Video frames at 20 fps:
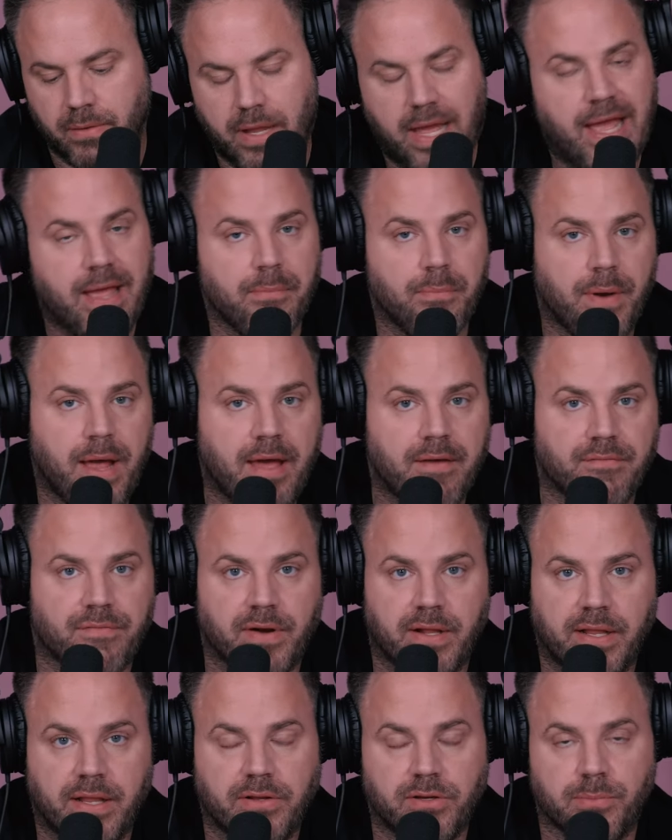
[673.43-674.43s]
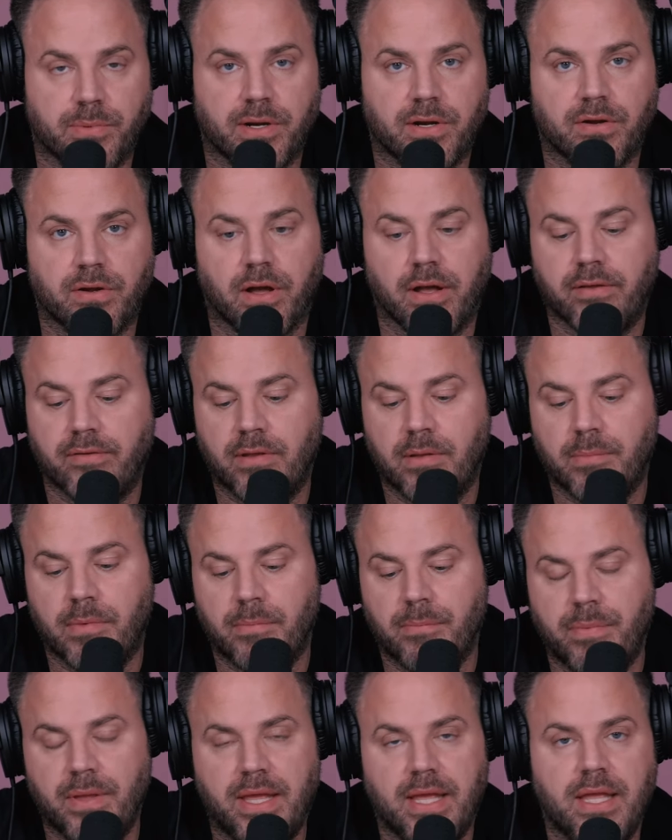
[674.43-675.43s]
a pet friendly, let you bring your dogs in,
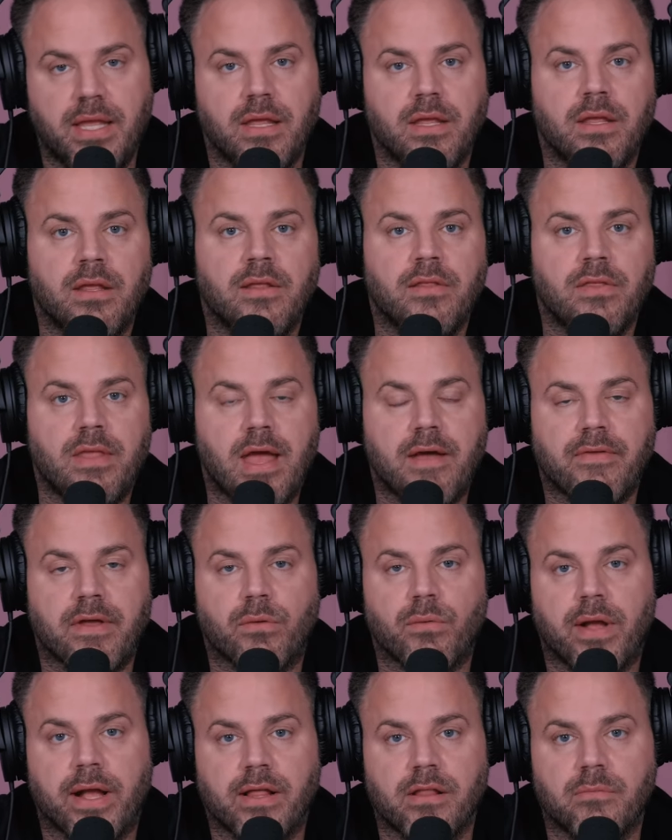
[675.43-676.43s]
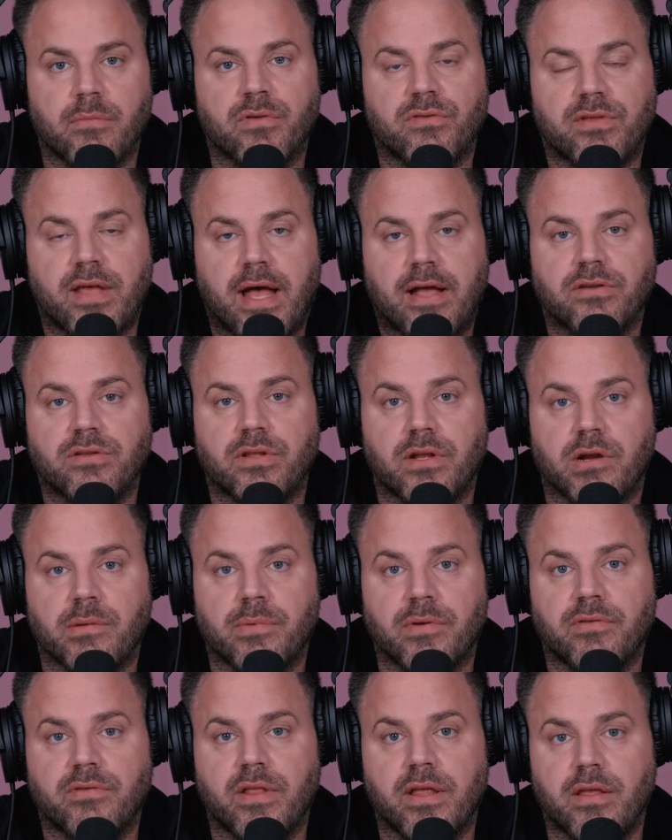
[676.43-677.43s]
but b they have like regular massage
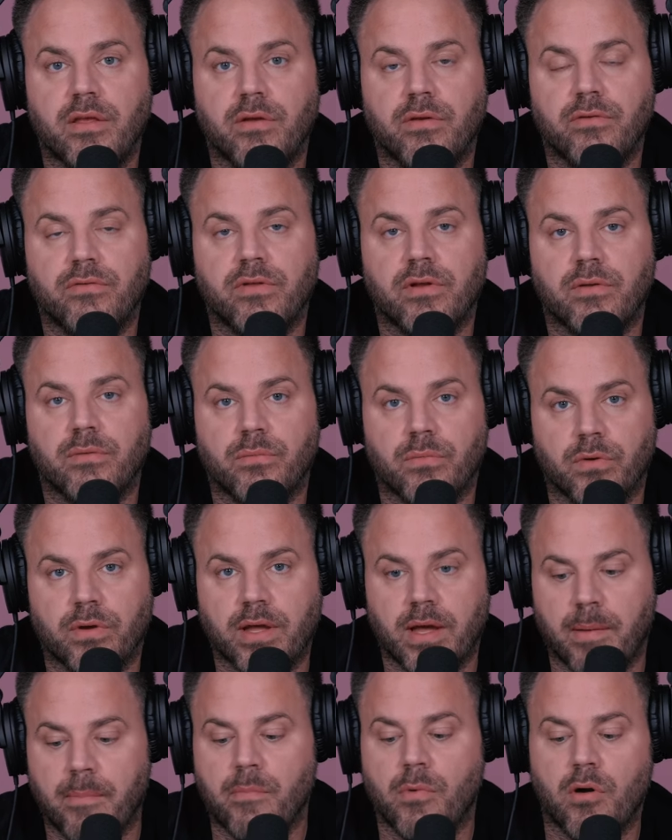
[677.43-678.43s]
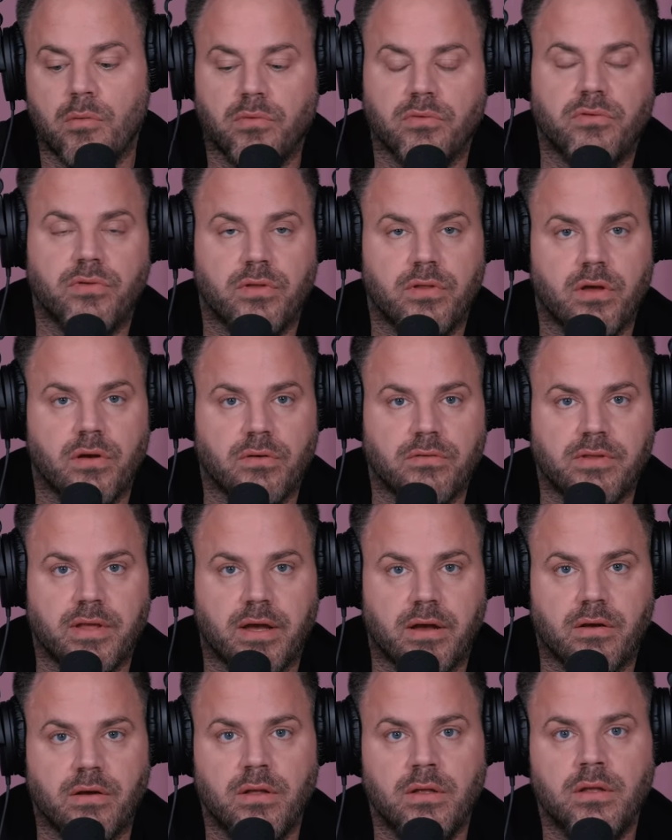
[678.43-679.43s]
therapists they use that will come mobile to the
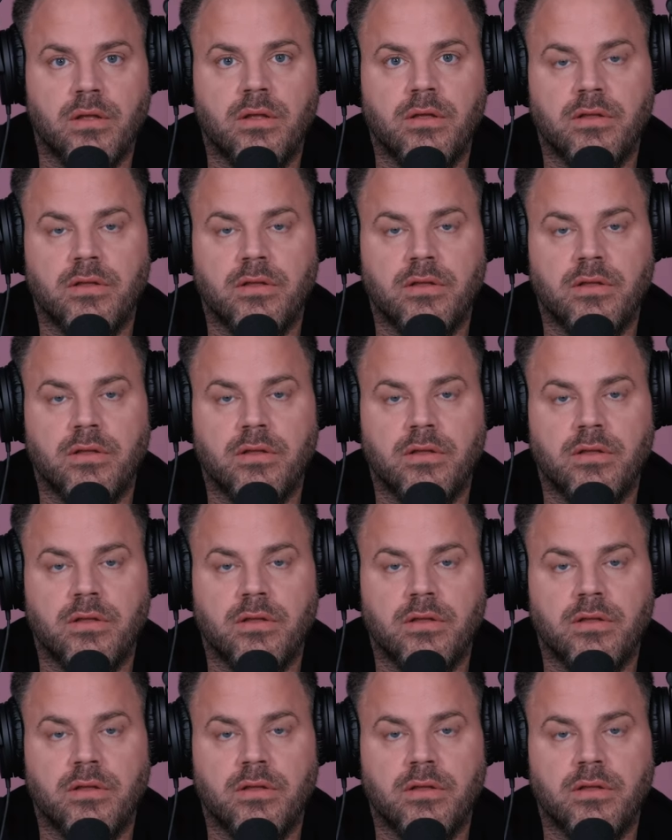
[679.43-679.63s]
hotel,